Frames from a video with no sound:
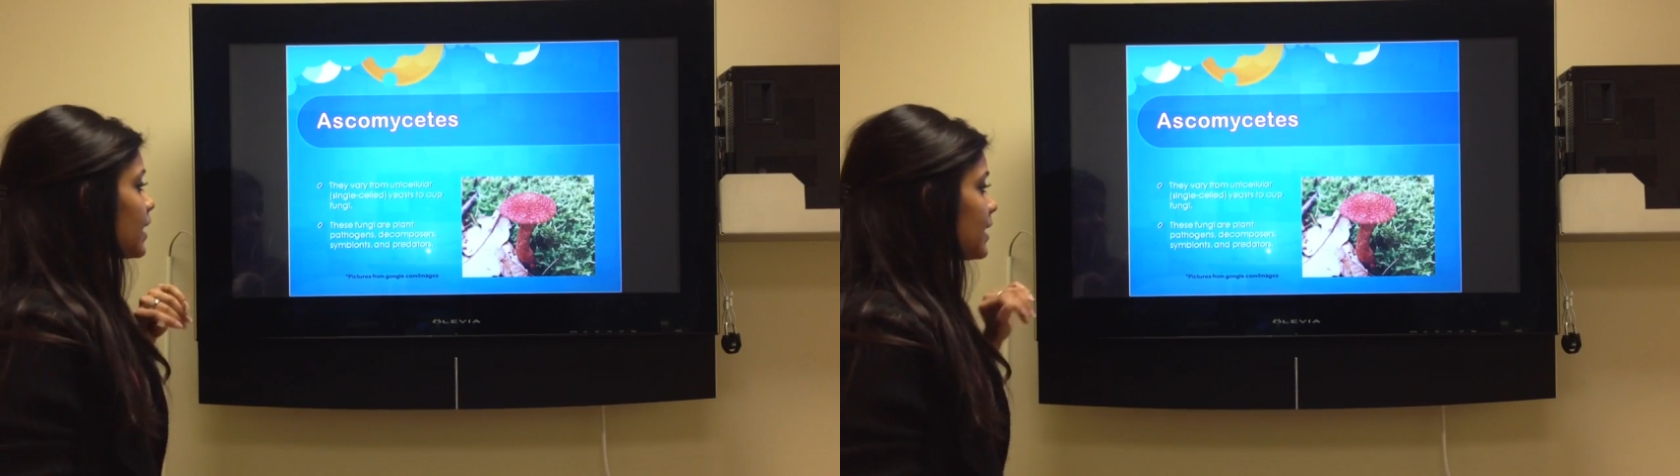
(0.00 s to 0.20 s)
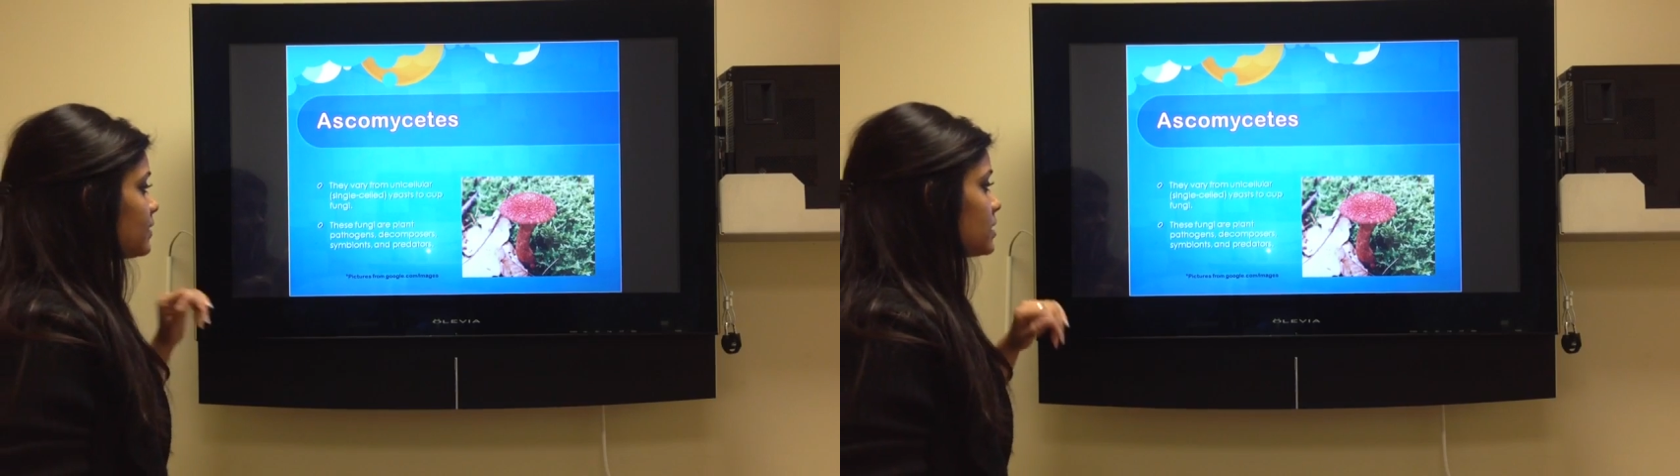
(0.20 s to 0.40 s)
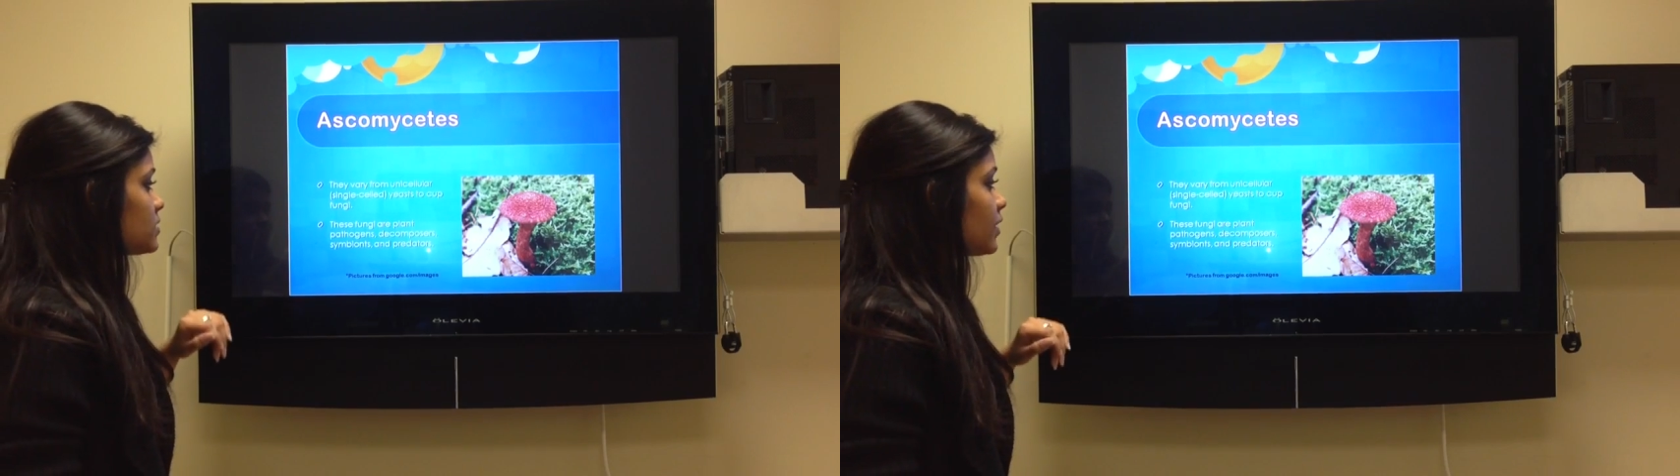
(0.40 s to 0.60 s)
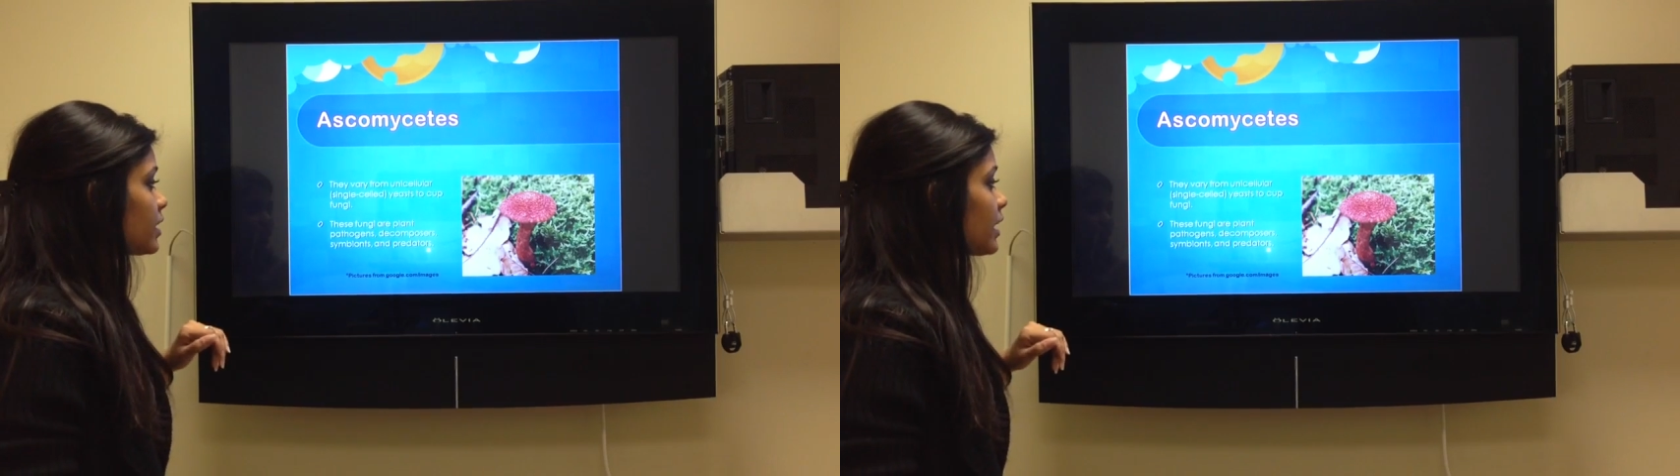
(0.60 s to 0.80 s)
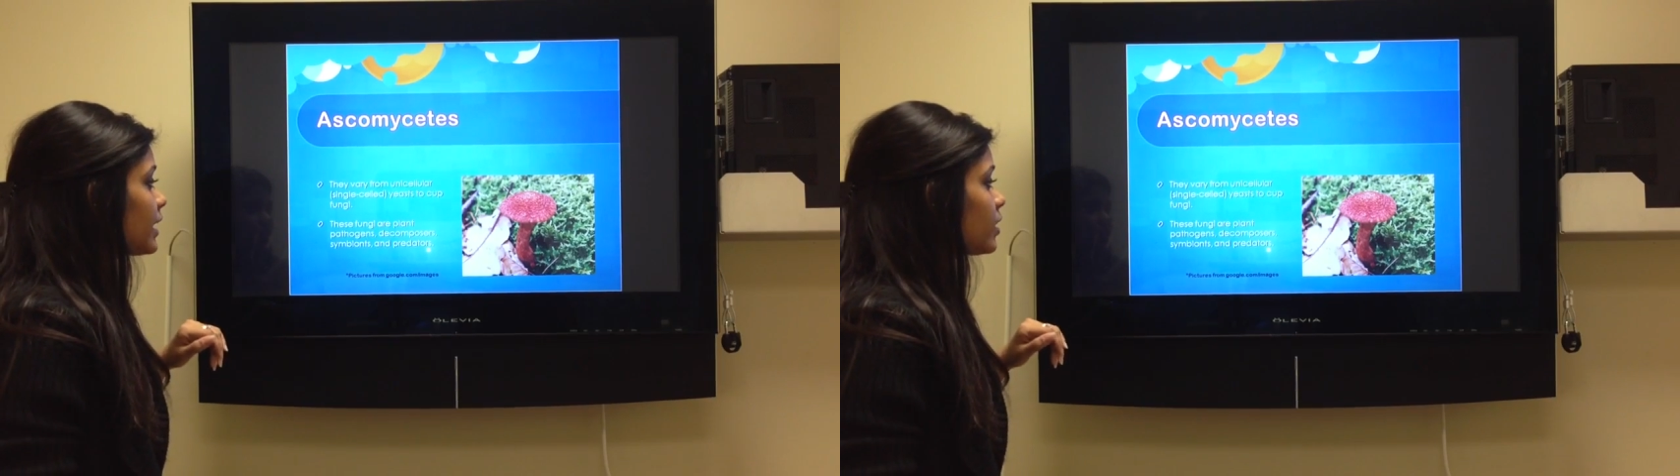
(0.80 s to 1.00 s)
And these
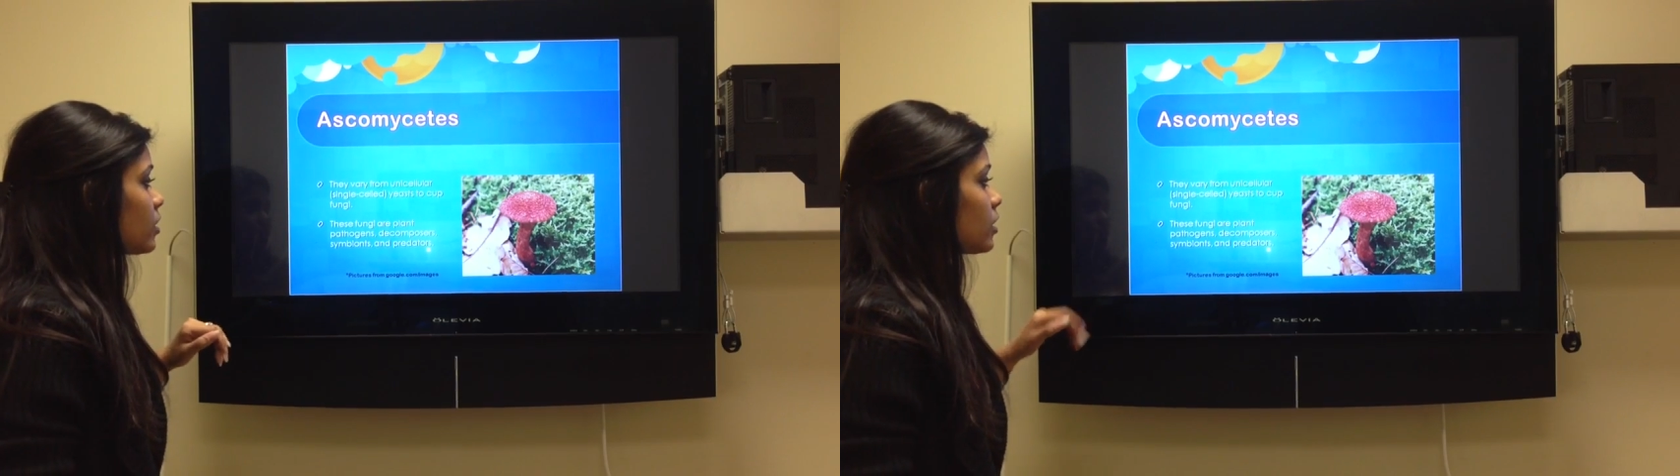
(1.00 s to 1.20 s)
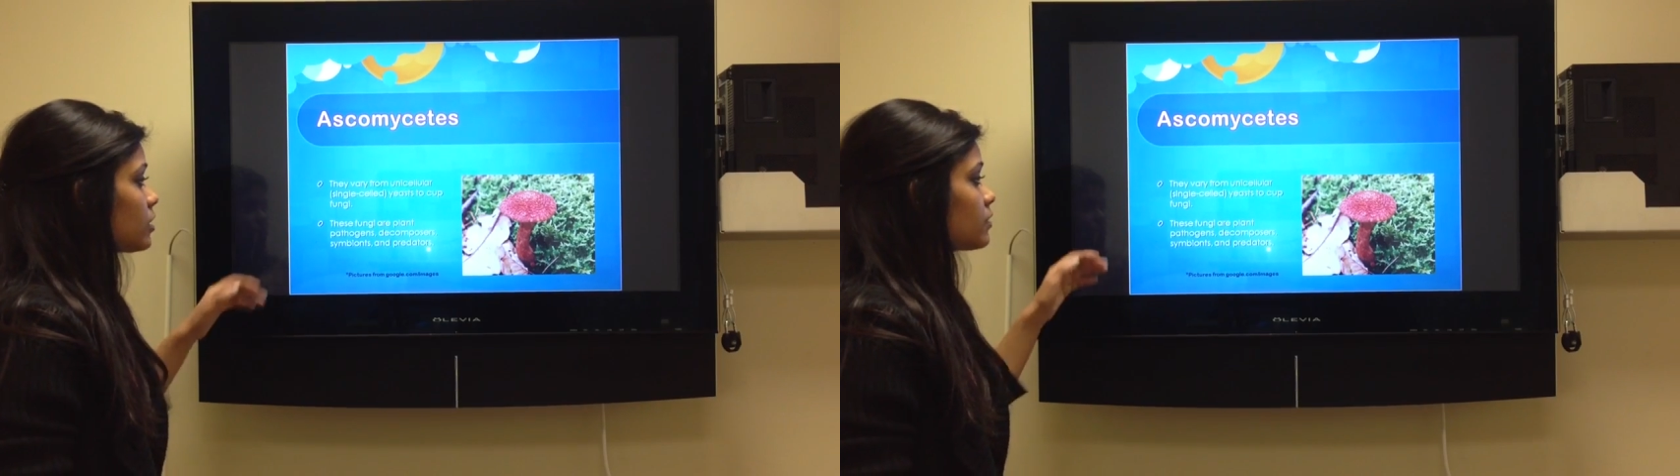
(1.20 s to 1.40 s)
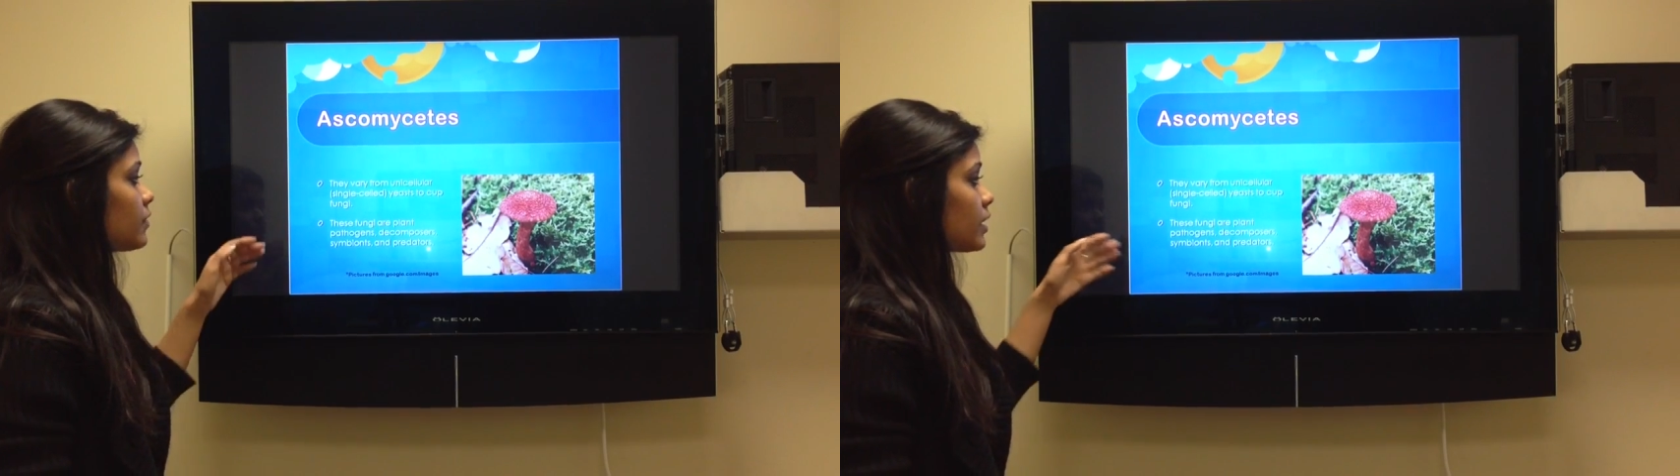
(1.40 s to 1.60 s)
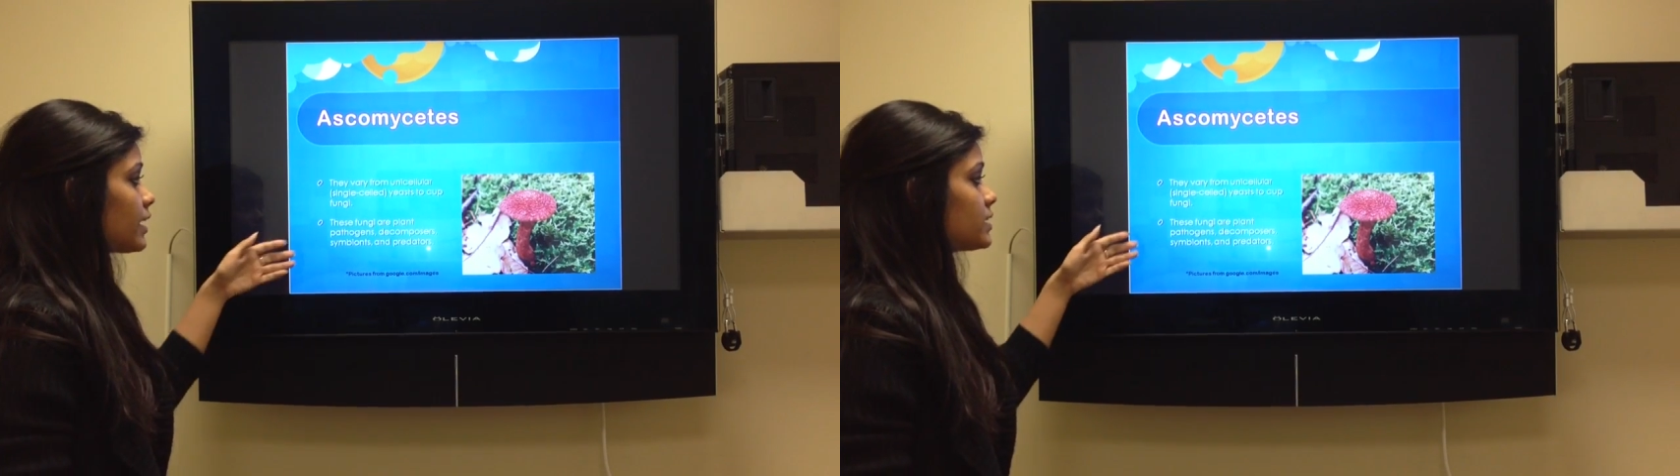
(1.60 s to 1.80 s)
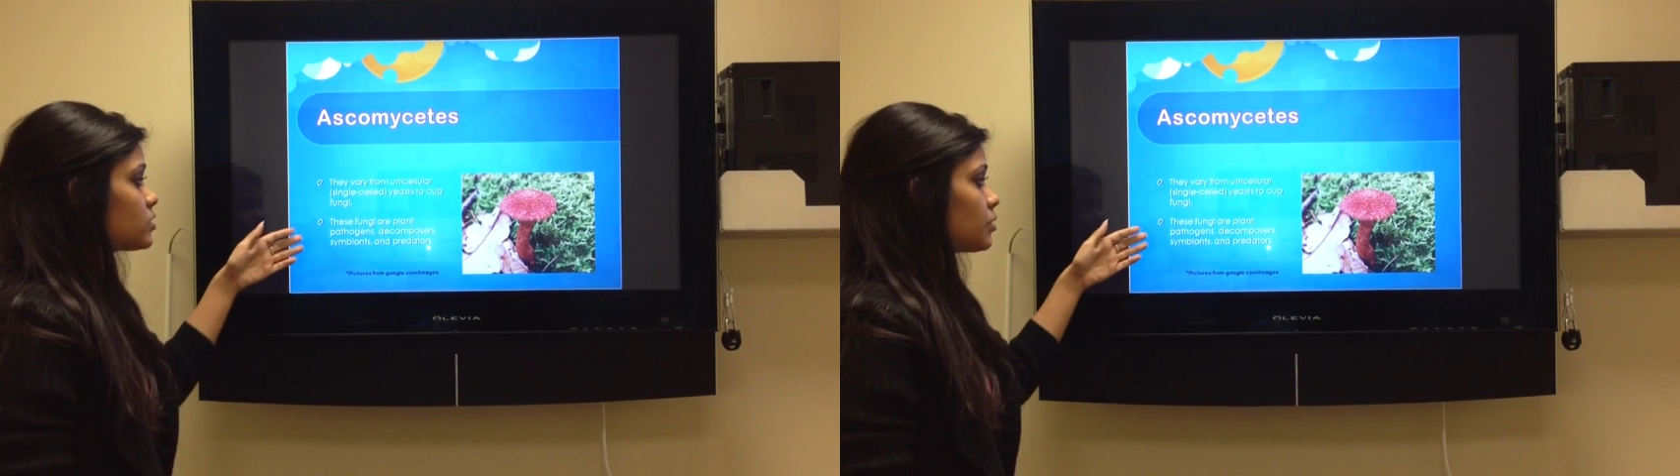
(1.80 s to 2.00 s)
fungi
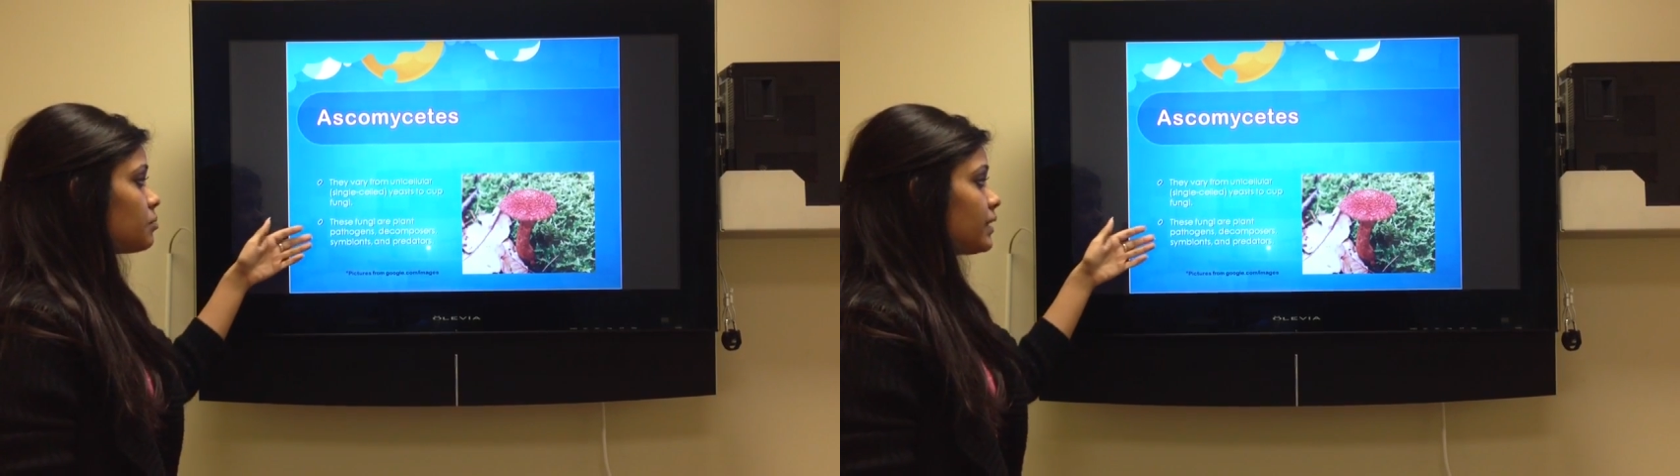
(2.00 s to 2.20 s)
are